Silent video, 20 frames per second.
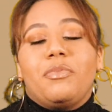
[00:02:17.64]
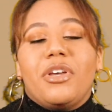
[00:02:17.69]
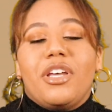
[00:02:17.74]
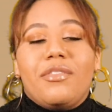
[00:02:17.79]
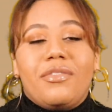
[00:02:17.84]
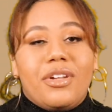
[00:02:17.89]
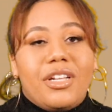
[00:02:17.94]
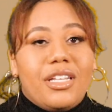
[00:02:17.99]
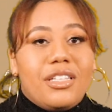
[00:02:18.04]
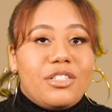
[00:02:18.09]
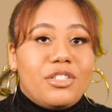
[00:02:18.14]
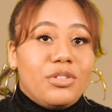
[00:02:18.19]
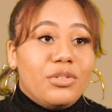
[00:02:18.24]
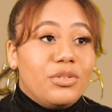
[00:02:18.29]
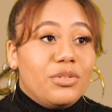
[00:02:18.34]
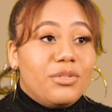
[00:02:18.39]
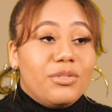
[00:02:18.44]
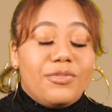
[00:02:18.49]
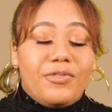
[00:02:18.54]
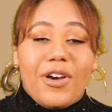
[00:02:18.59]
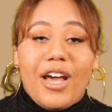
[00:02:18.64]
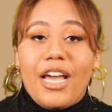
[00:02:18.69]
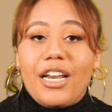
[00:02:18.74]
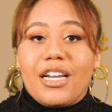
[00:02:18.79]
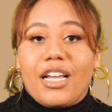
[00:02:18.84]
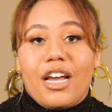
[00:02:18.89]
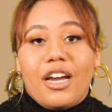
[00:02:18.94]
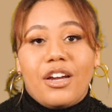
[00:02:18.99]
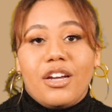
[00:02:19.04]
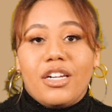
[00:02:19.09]
pivoted to
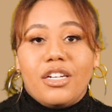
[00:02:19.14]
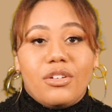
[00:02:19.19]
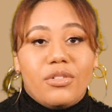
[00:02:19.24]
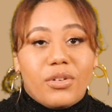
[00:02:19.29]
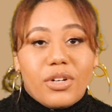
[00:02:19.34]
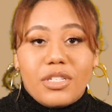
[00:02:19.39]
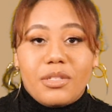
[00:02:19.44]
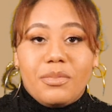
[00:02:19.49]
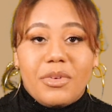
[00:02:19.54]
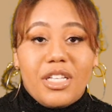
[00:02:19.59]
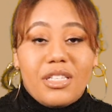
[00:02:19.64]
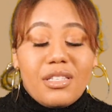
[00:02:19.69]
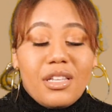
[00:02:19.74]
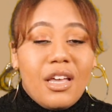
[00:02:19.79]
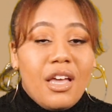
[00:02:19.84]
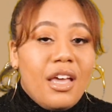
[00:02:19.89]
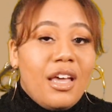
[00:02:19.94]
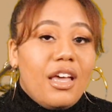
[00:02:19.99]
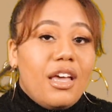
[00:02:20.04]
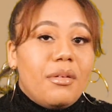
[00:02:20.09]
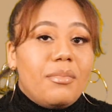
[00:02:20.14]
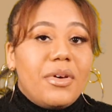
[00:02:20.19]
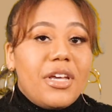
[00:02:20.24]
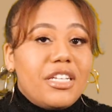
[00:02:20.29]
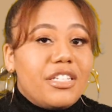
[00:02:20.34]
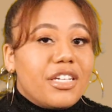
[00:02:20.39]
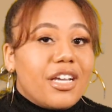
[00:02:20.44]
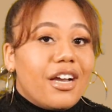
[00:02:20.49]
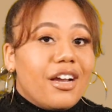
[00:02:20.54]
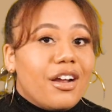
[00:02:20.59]
finding her endorsements and
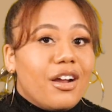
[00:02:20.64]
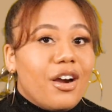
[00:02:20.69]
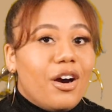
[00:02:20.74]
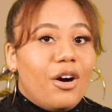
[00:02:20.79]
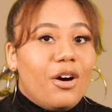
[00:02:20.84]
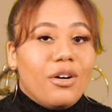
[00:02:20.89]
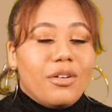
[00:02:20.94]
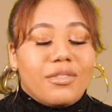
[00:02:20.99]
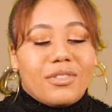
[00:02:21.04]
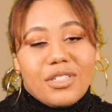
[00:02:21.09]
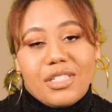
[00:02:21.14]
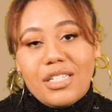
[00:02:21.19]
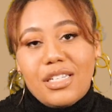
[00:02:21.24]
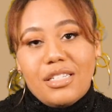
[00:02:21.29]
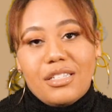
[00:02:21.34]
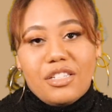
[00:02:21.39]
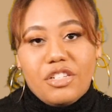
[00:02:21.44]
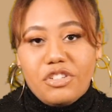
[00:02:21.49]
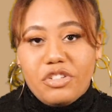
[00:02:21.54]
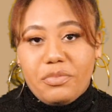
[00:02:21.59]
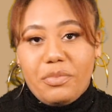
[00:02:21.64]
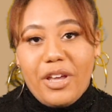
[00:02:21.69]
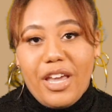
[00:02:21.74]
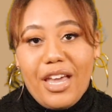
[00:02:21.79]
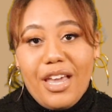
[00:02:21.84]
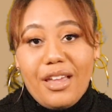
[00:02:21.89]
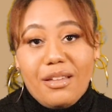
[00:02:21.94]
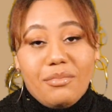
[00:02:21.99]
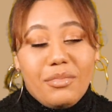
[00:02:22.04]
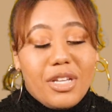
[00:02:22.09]
pitching her overseas in
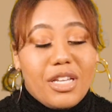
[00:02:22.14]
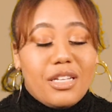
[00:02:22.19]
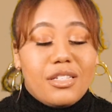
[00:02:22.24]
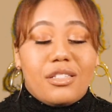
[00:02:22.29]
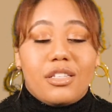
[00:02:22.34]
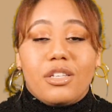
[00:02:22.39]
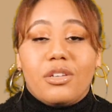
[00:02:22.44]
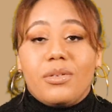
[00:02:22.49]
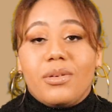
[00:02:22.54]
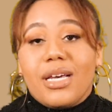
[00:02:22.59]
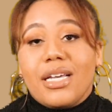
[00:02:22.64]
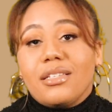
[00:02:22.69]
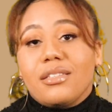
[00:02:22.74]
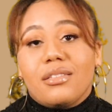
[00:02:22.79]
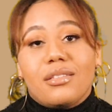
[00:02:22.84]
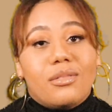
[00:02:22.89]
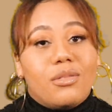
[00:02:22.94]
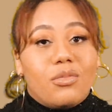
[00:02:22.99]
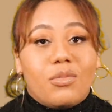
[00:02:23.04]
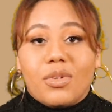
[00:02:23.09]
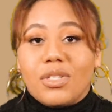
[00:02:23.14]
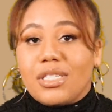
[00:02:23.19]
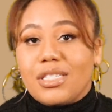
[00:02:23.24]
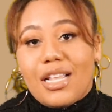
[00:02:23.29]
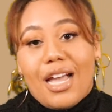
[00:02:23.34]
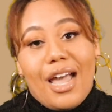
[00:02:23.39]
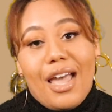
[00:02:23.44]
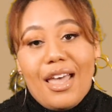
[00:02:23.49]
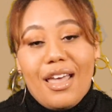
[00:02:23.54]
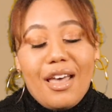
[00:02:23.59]
Japan because the US was
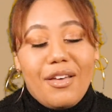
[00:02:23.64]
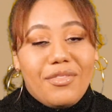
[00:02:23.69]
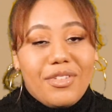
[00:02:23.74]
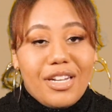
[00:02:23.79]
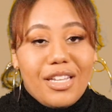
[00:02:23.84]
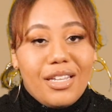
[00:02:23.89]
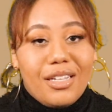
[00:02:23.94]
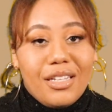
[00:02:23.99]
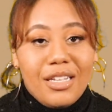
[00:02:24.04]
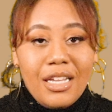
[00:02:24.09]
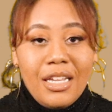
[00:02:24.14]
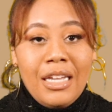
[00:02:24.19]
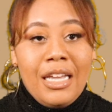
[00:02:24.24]
not having it.